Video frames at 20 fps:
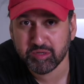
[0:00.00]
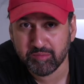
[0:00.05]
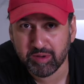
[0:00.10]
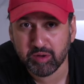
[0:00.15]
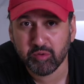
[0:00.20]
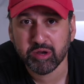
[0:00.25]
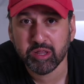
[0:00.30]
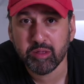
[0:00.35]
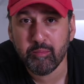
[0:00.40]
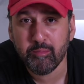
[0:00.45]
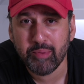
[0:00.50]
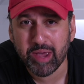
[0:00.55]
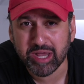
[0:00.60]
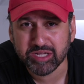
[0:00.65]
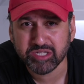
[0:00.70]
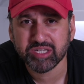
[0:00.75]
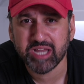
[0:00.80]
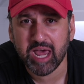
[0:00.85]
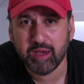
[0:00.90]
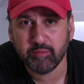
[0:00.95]
to be one of the
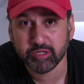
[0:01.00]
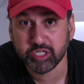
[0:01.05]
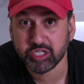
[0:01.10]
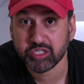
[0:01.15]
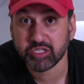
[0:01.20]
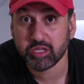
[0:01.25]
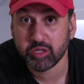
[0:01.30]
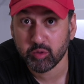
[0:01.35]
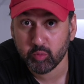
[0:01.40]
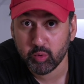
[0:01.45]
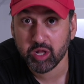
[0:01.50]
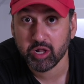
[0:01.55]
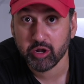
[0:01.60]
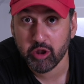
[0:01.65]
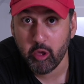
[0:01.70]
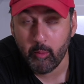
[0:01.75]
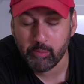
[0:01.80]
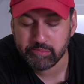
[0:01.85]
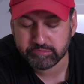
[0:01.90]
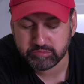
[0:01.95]
best sandwiches in the world.
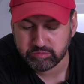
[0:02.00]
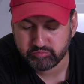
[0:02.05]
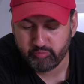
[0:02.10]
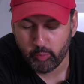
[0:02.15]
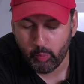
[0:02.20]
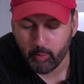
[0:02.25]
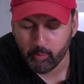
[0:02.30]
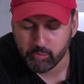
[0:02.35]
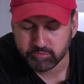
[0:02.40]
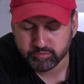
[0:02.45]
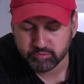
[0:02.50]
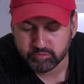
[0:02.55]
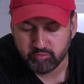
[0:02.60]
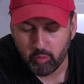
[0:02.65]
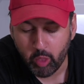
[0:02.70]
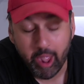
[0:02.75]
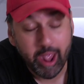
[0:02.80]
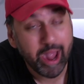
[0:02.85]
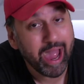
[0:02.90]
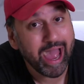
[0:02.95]

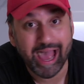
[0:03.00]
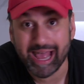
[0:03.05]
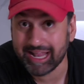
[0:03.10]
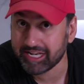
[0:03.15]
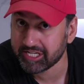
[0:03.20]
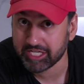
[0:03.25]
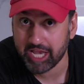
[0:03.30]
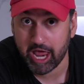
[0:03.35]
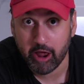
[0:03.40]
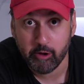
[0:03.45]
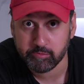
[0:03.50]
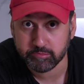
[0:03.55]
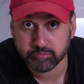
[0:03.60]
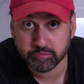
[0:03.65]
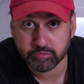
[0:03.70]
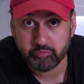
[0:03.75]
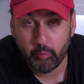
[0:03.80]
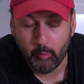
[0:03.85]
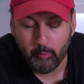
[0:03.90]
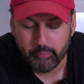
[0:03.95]
Hands down.
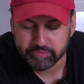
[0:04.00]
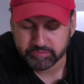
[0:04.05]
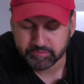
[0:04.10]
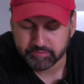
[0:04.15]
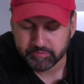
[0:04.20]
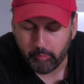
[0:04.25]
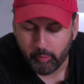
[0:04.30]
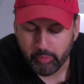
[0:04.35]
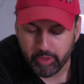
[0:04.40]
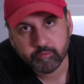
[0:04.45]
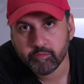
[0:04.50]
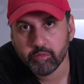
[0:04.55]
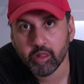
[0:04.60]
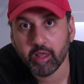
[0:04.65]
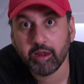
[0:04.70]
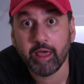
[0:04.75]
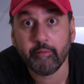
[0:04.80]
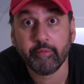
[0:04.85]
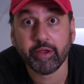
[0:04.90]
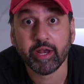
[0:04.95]

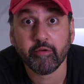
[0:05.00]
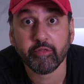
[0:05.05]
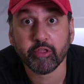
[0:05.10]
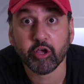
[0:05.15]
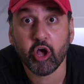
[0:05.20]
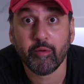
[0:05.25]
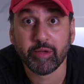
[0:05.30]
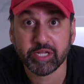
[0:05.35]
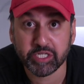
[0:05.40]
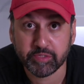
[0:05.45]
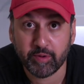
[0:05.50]
Let me know in the comments